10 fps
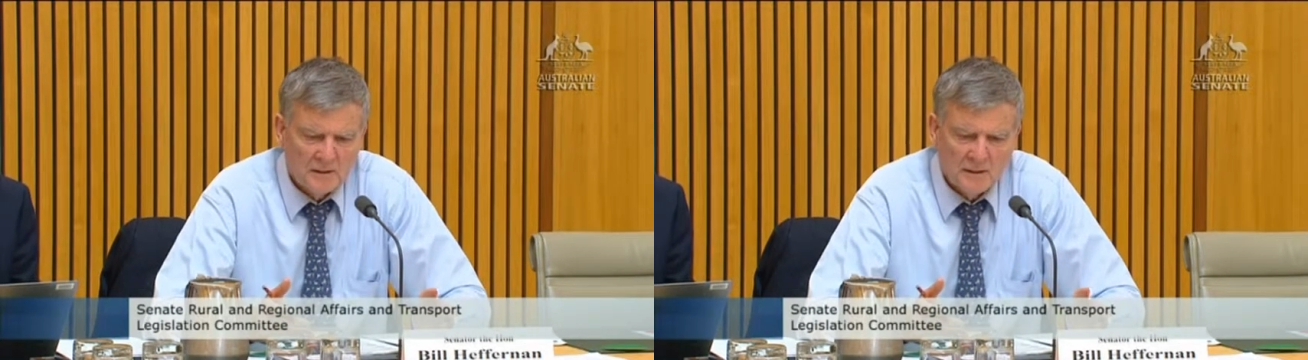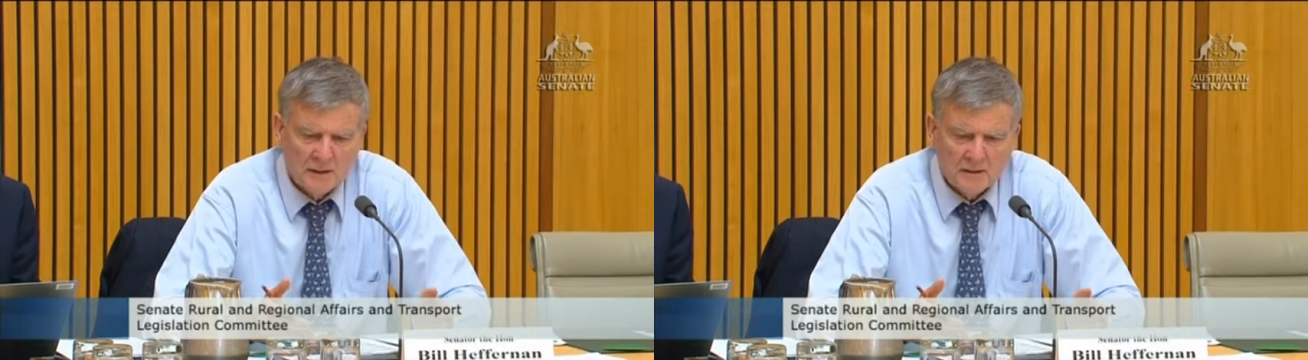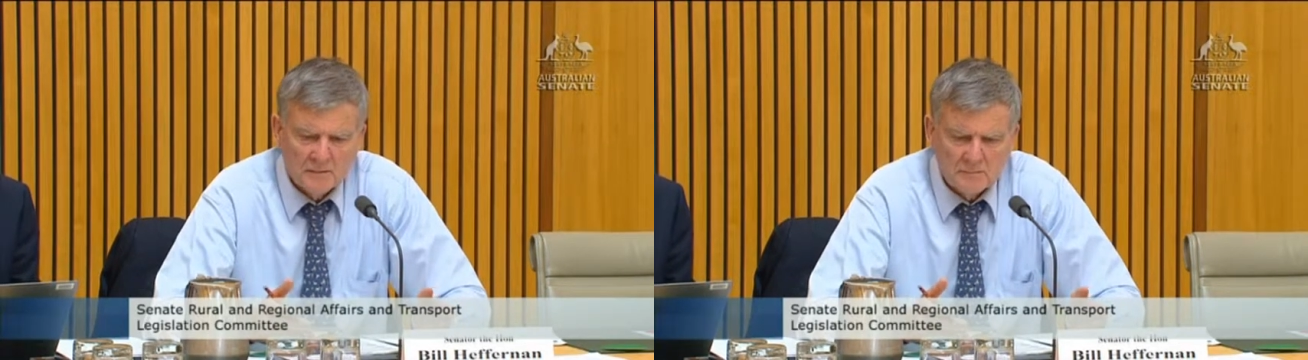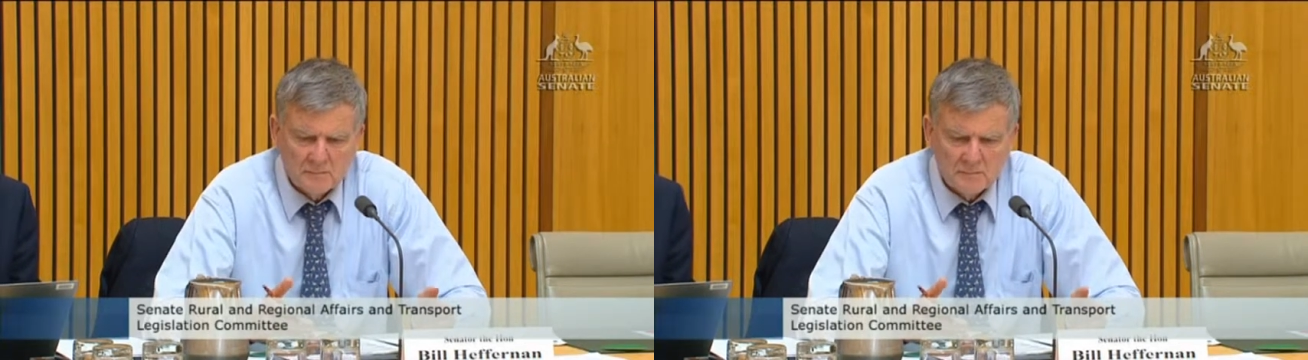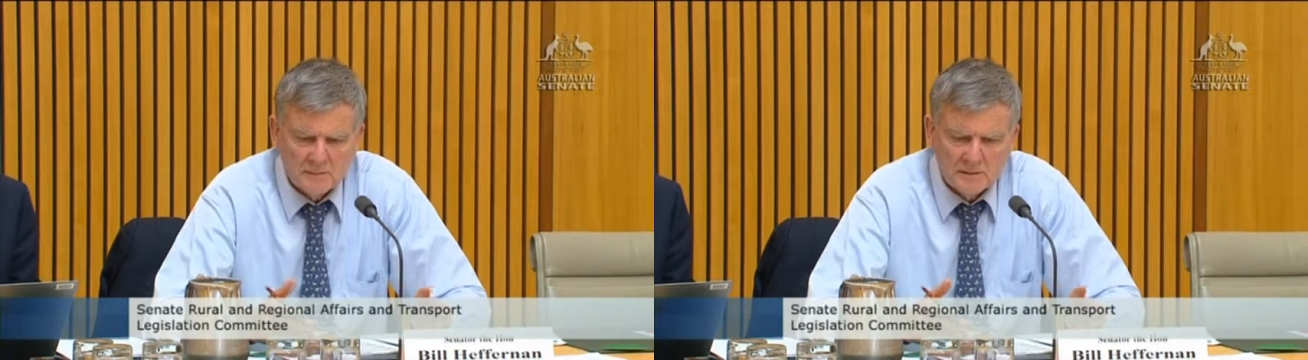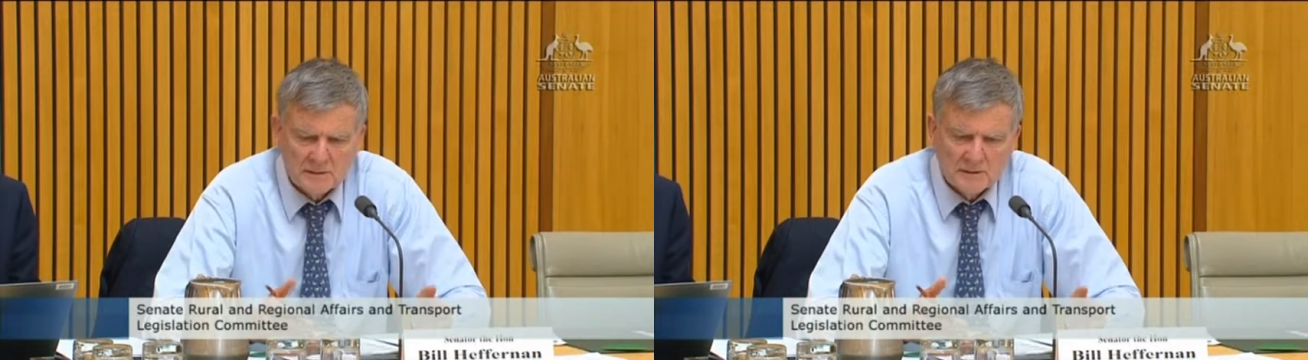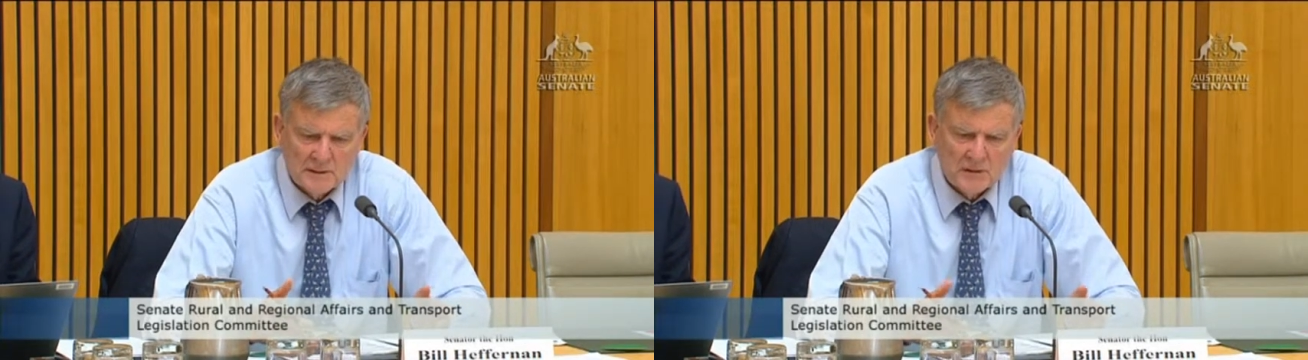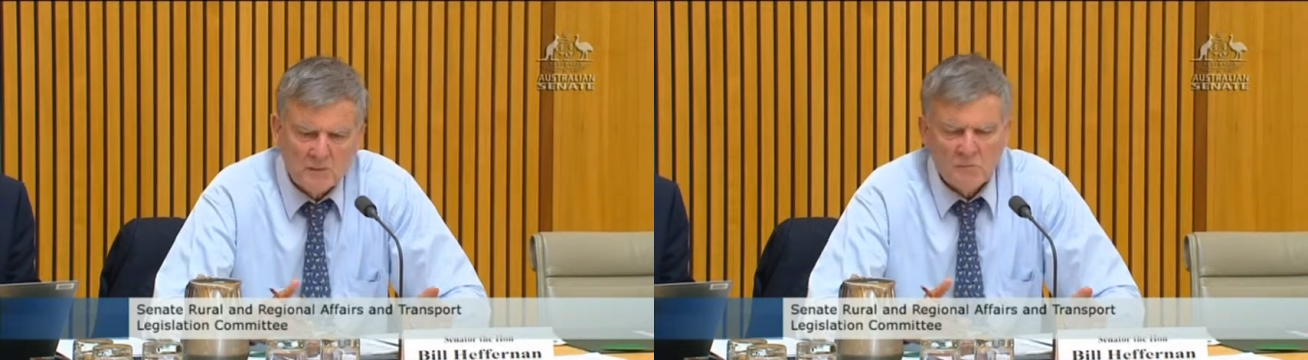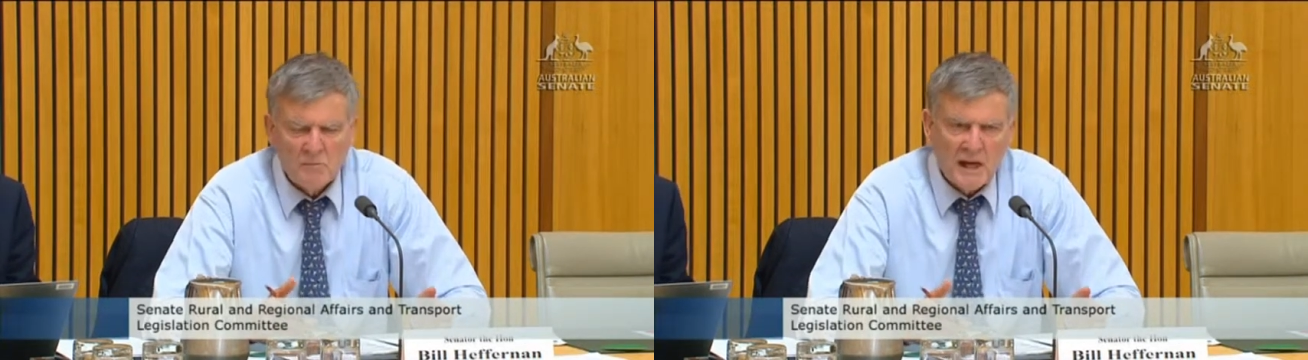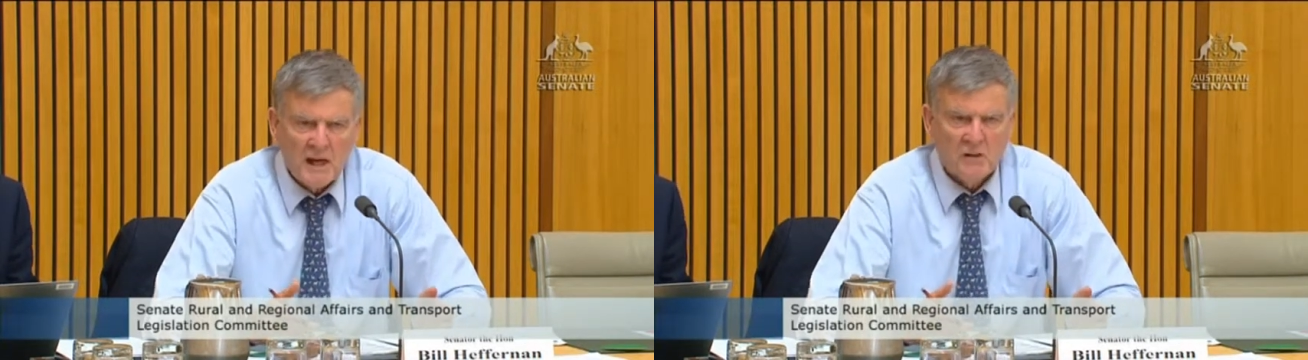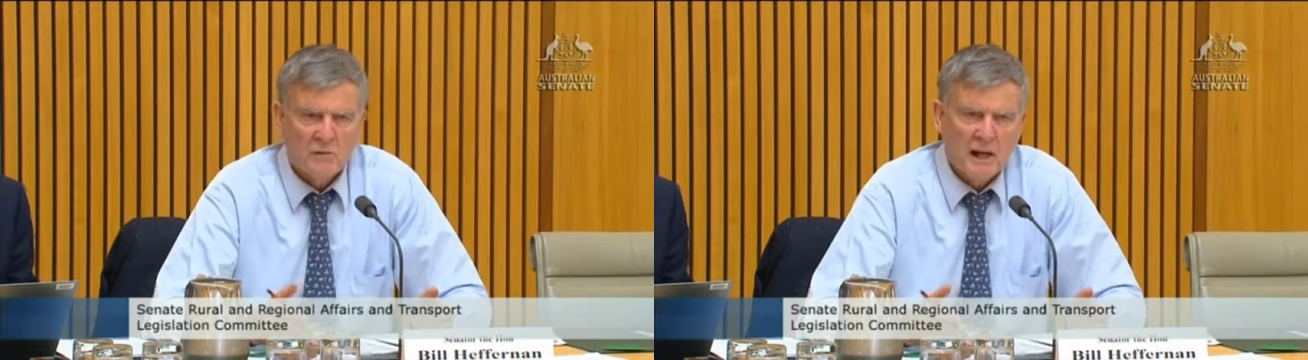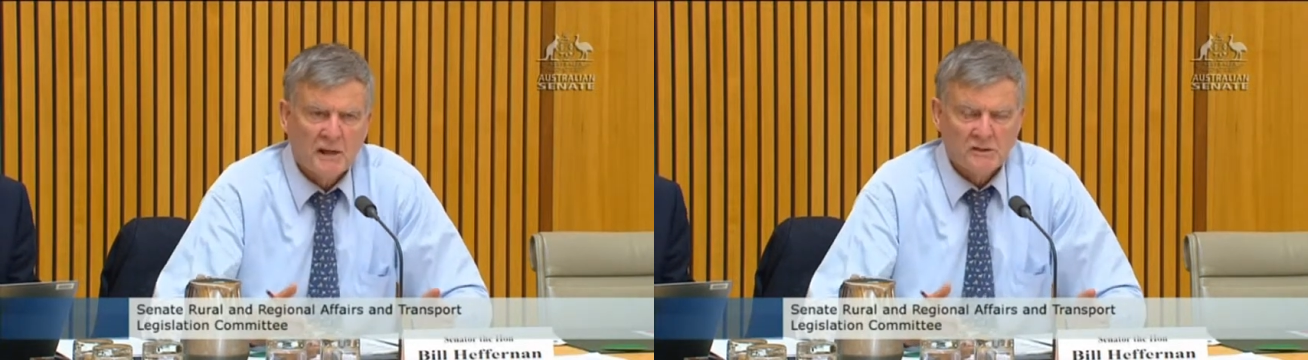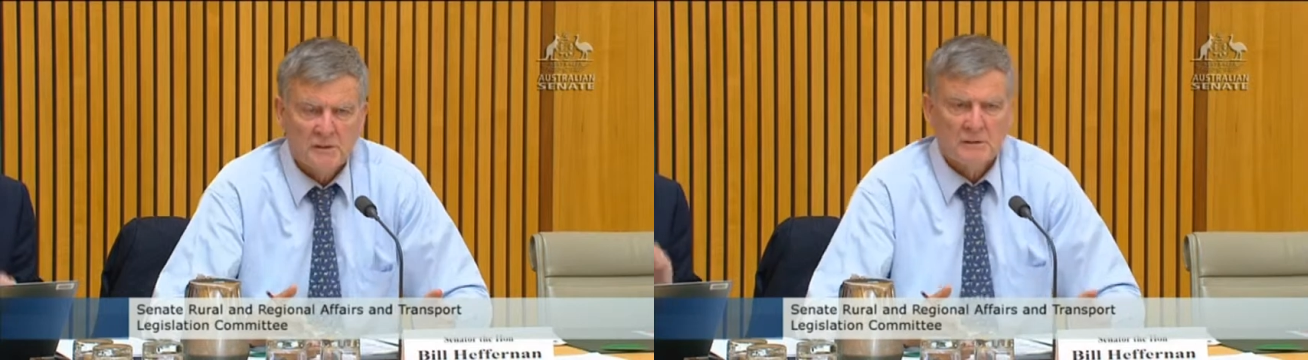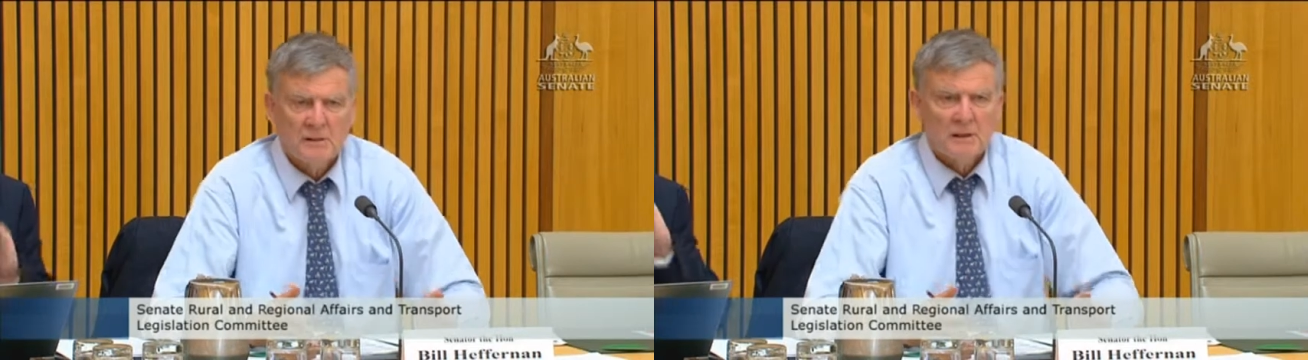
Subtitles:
a man or aren't you?